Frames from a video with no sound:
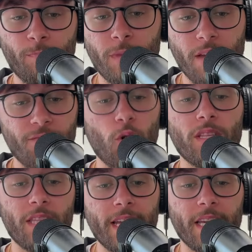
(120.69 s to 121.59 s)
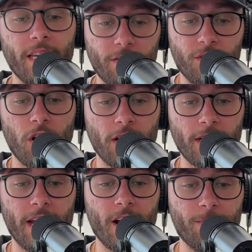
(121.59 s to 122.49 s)
If you're thinking of starting
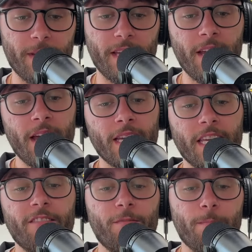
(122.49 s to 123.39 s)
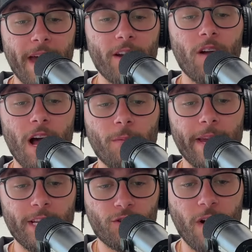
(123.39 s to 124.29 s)
therapy, give BetterHelp
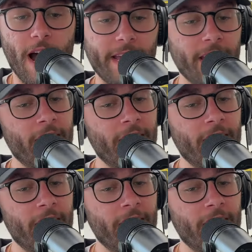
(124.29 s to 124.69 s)
a try.